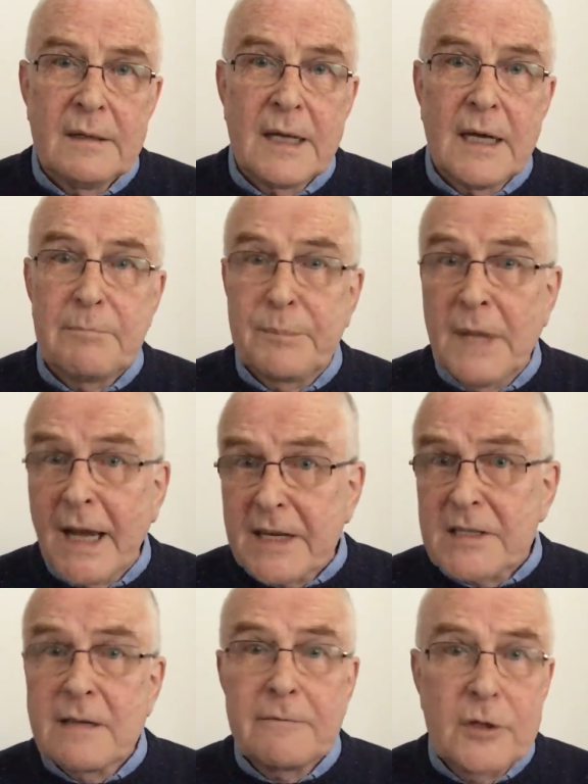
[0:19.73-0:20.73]
The
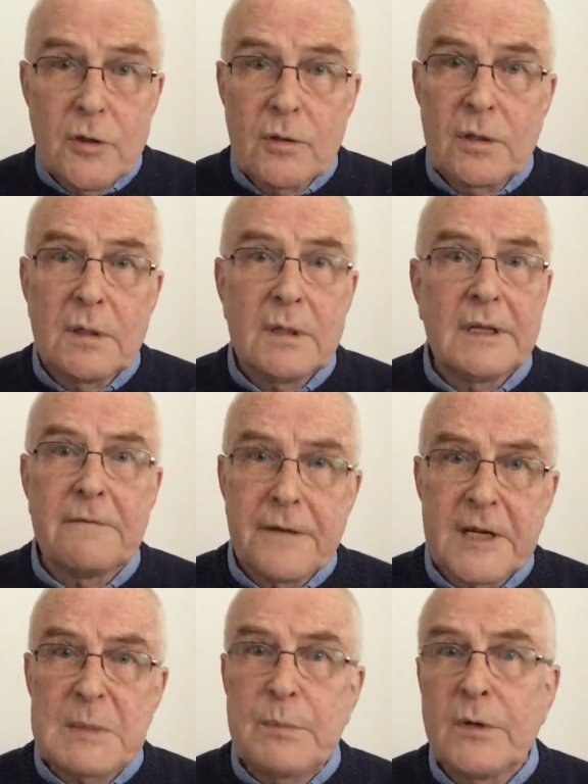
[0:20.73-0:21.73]
likes of Google and
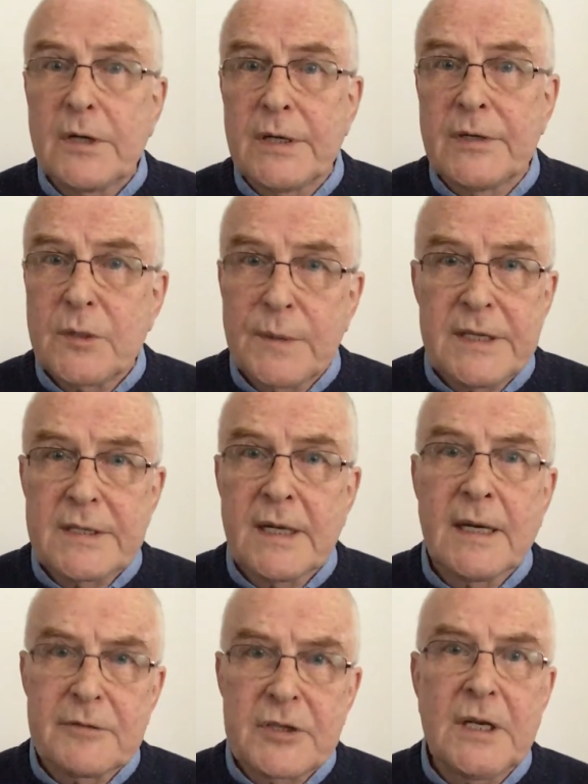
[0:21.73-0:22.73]
Facebook and
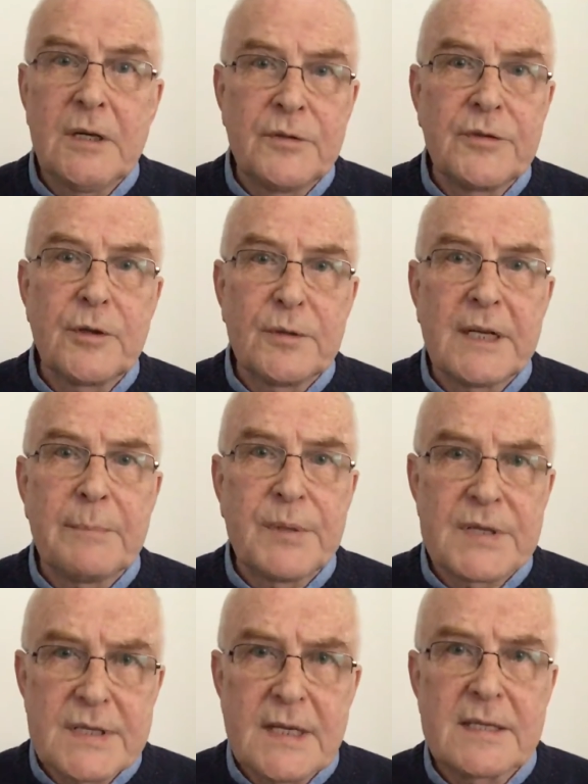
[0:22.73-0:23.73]
Twitter have shown through their
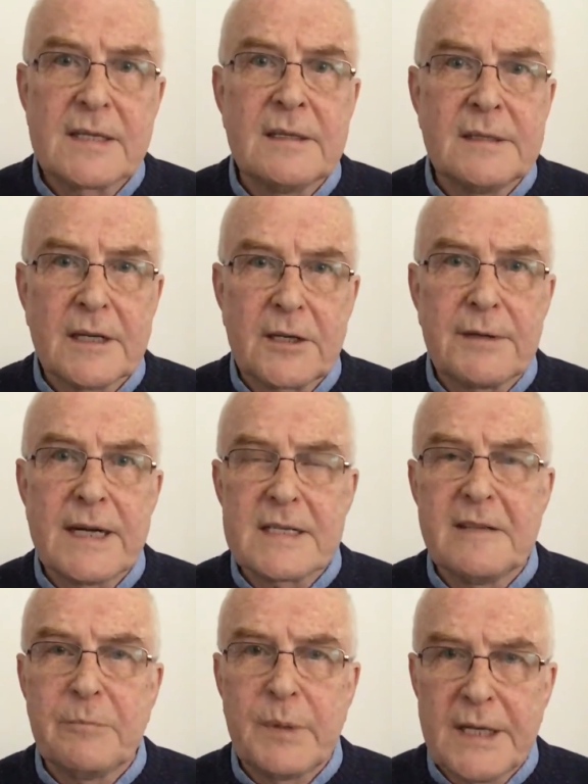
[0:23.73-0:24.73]
persistent,
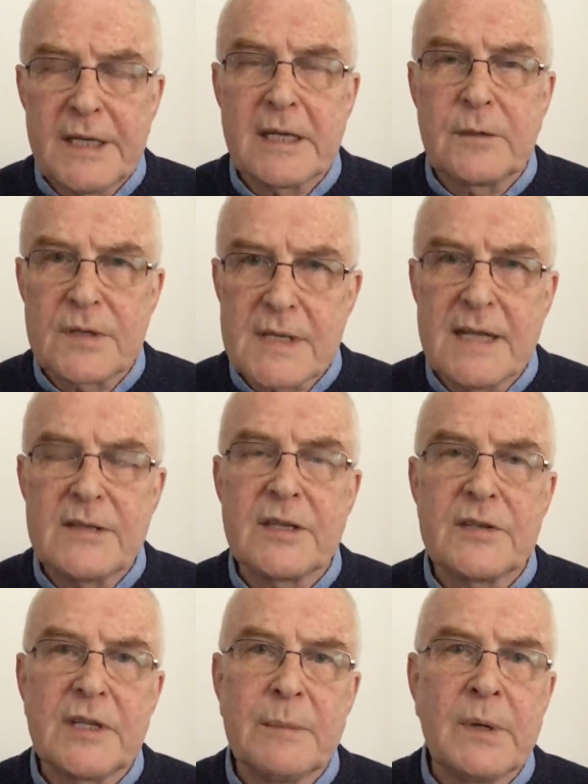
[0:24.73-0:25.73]
aggressive political
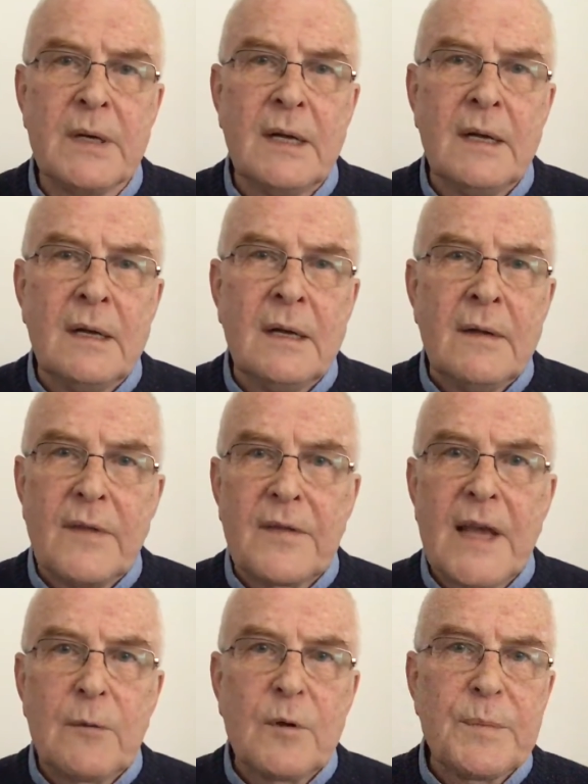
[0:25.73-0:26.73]
censorship
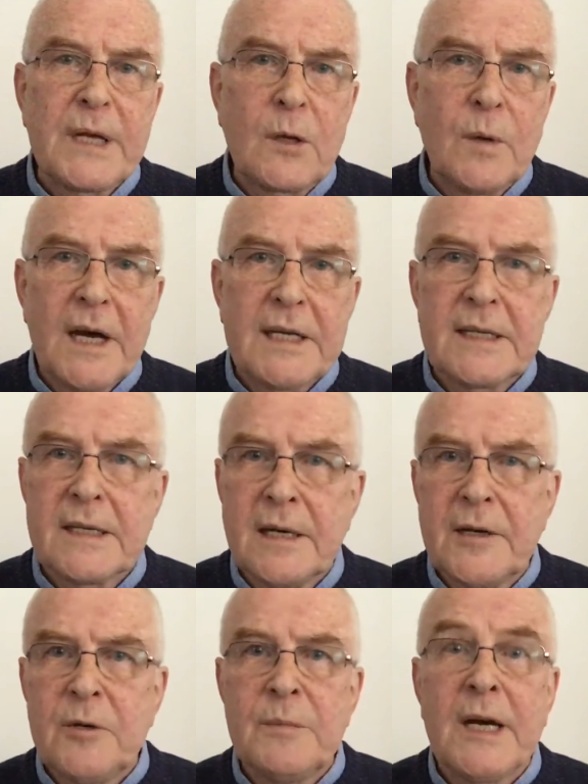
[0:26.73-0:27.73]
that they would be quite at
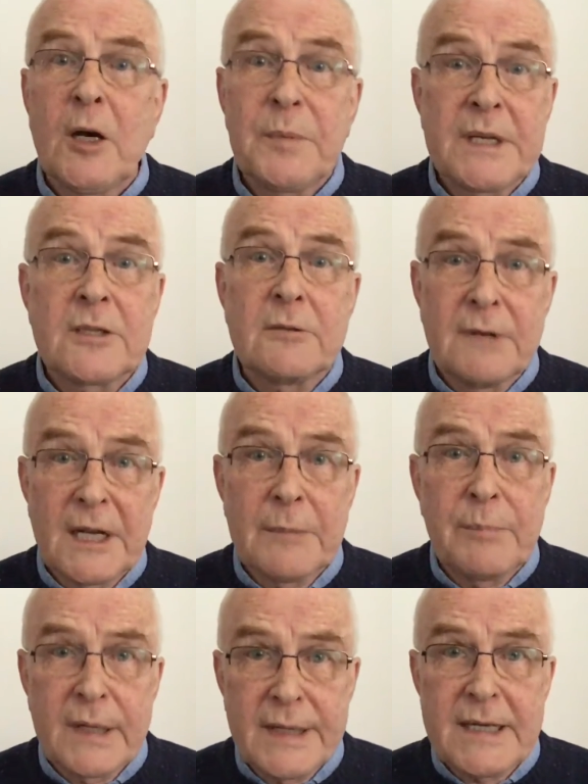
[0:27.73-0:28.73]
home helping to run
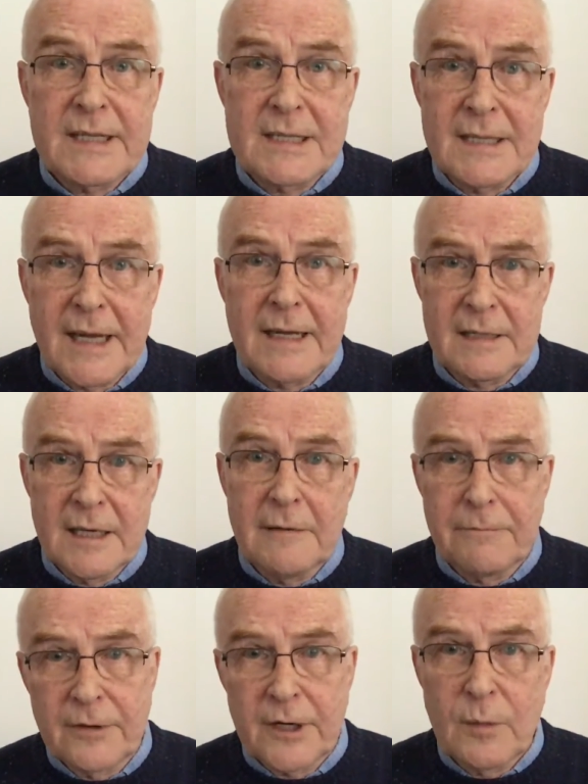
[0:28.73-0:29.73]
a police state,
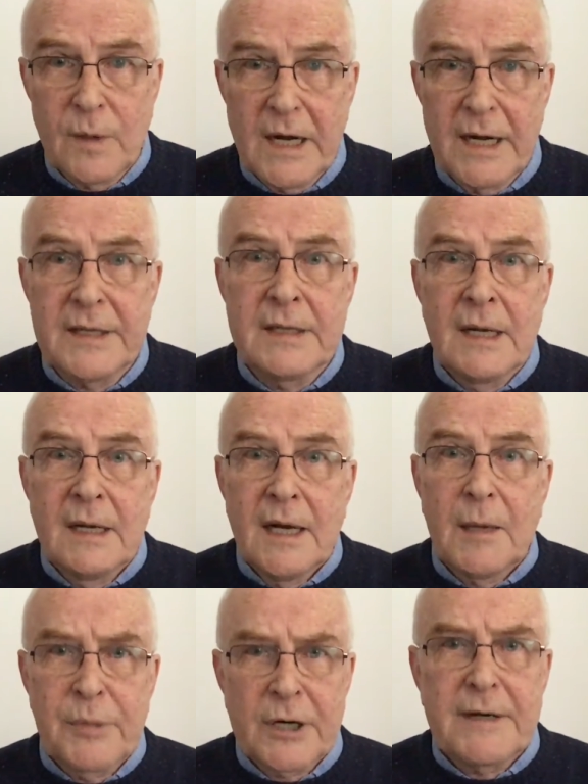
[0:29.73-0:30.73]
if required,
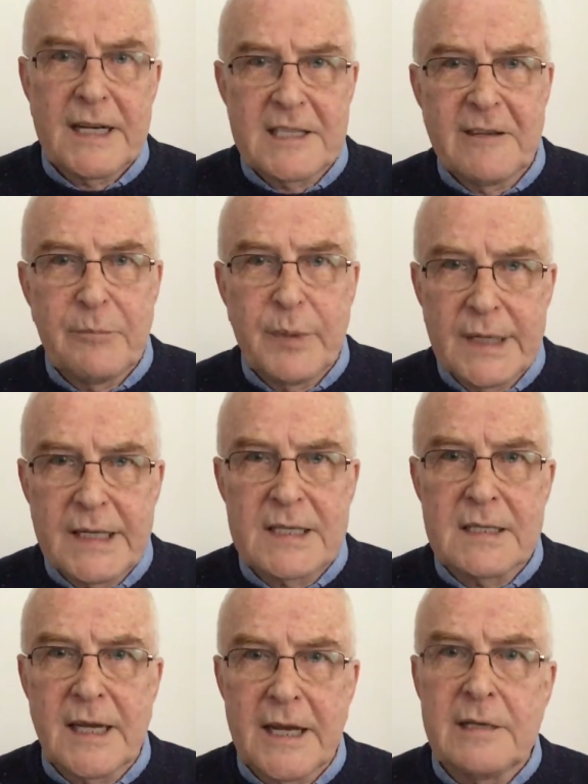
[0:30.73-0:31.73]
a progressive police
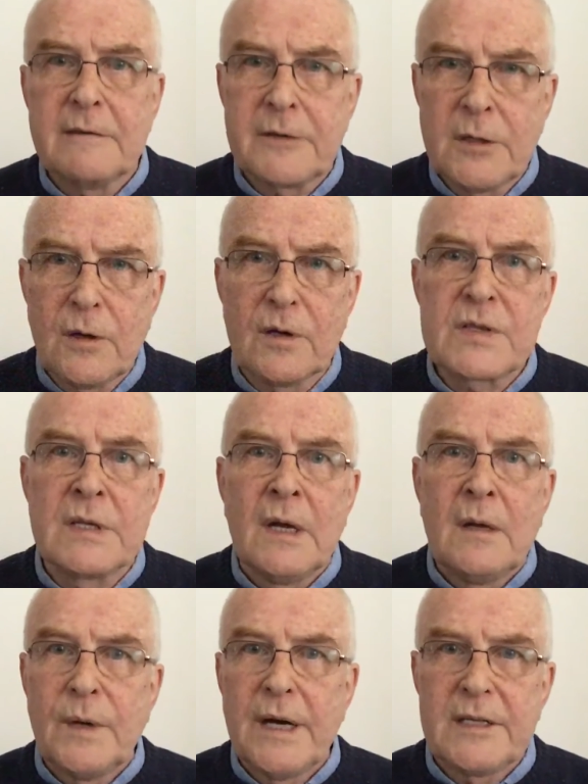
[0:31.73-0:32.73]
state, of course,
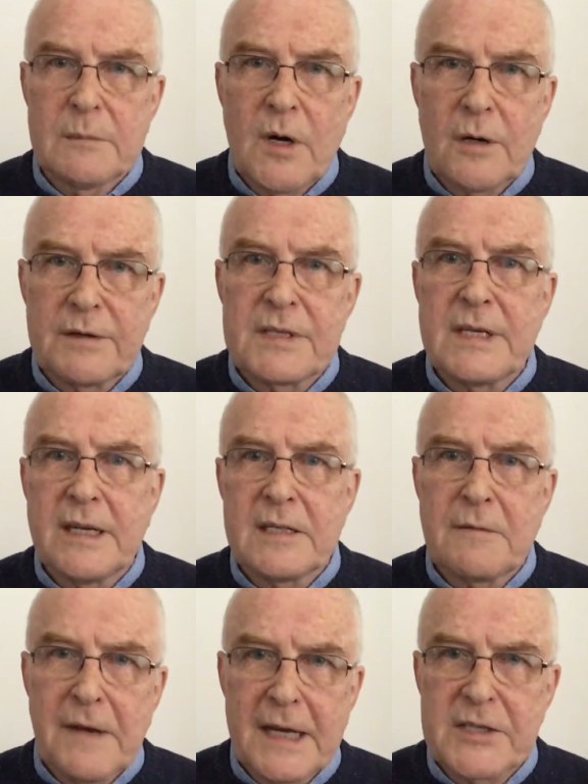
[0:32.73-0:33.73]
where democracy
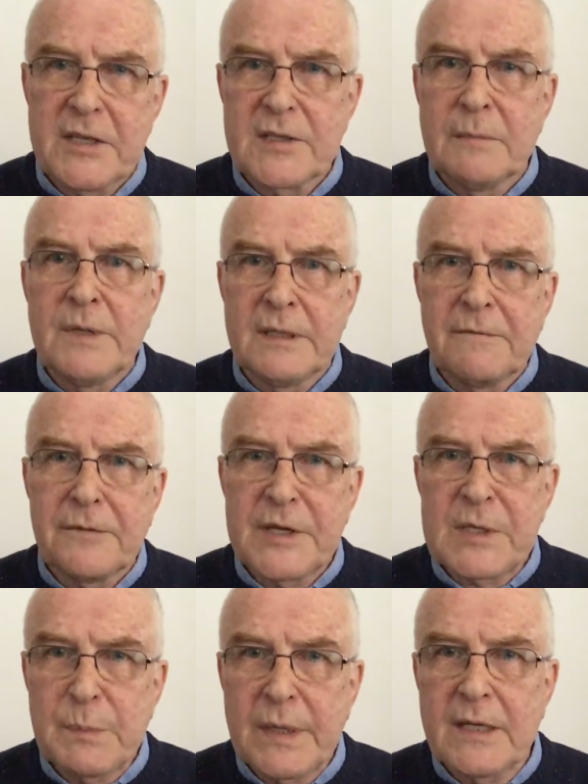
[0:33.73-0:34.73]
is fascism and
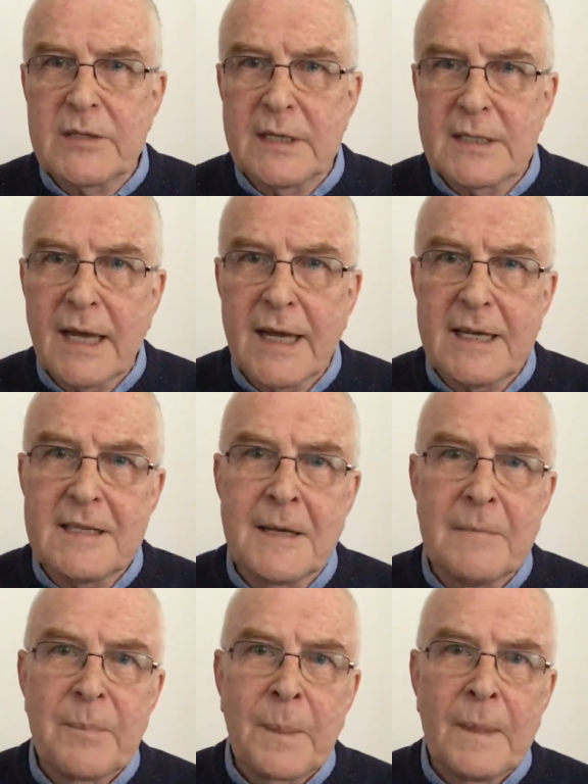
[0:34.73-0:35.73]
free speech is hate.